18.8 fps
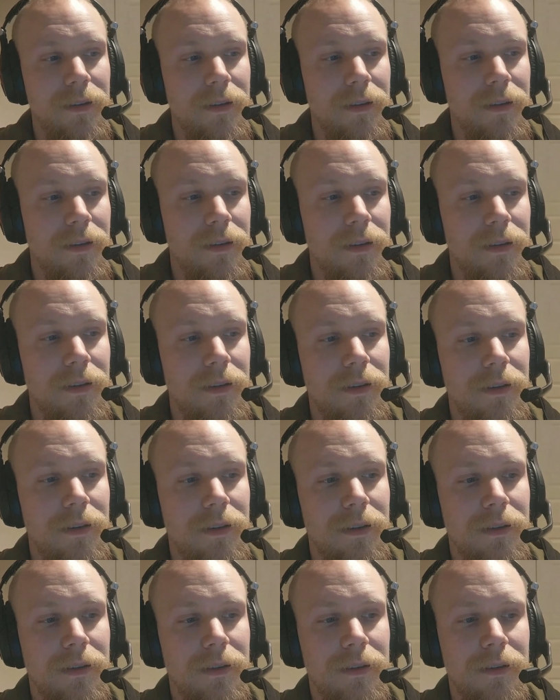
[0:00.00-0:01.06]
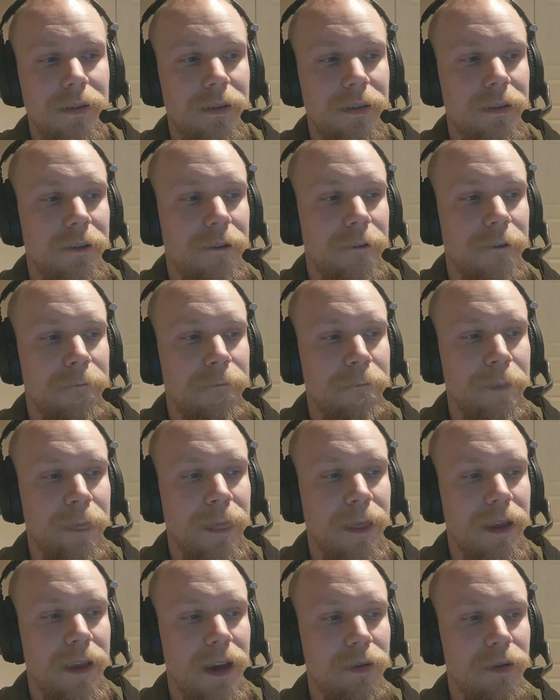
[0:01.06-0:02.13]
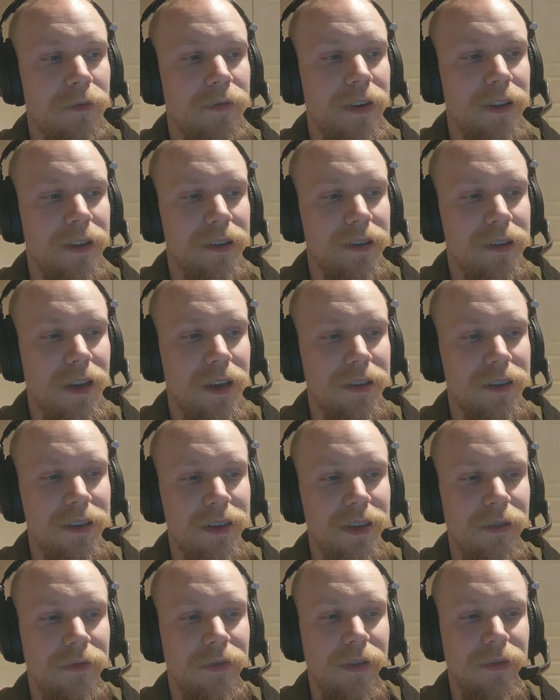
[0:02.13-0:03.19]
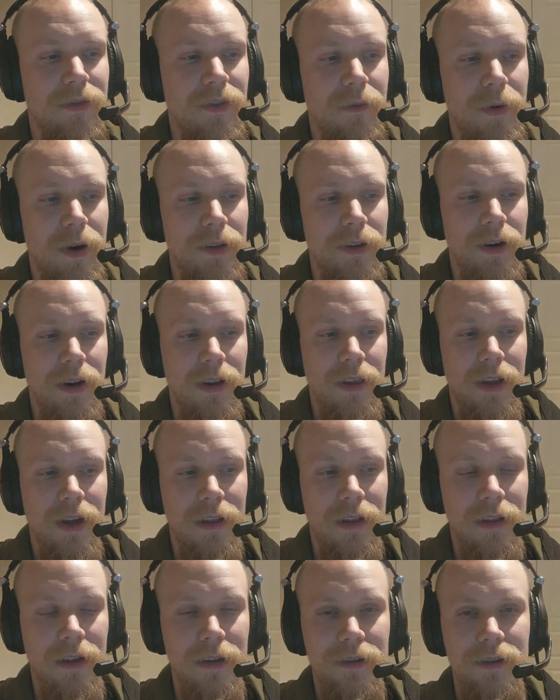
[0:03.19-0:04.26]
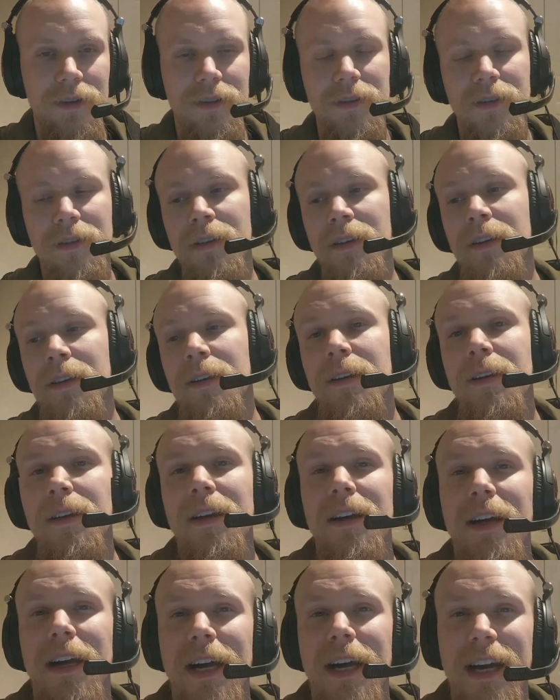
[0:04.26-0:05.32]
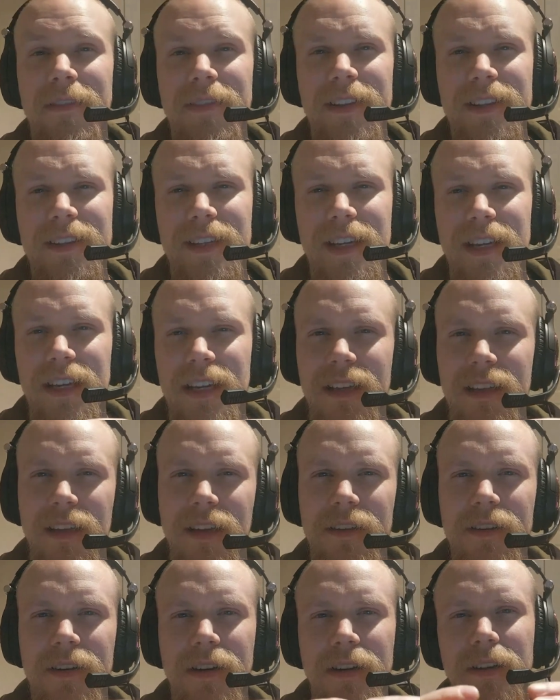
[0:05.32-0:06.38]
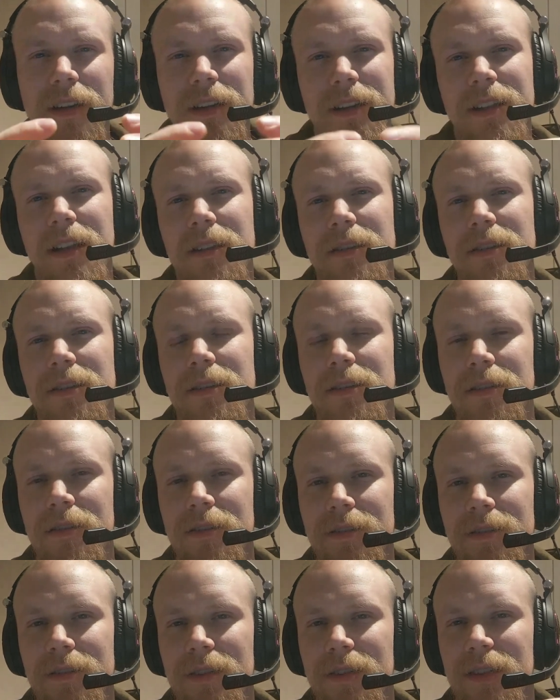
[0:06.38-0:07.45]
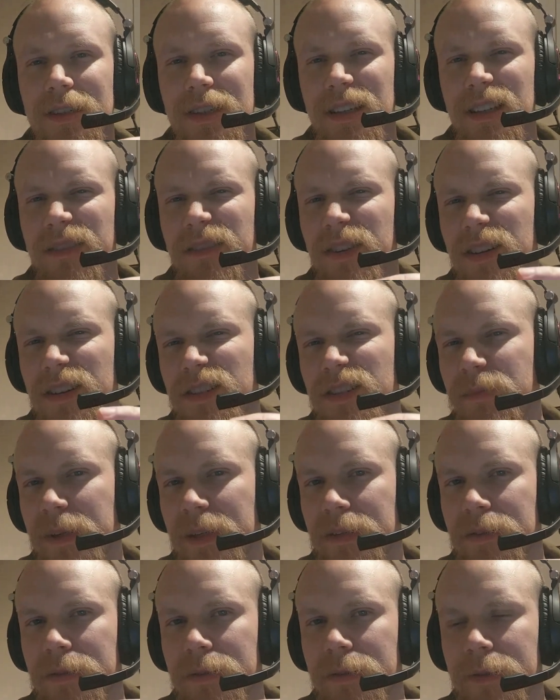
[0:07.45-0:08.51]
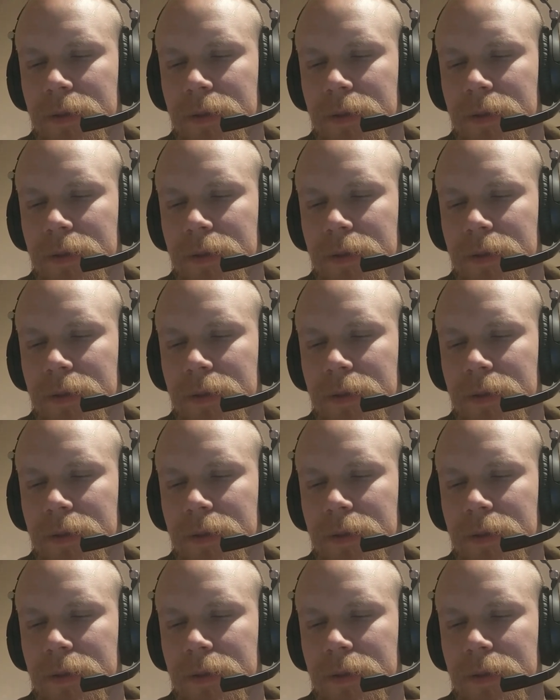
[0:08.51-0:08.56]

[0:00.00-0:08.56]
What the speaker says: How you think this class is different from other online classes? I haven't taken other online classes, so it's kind of hard to me to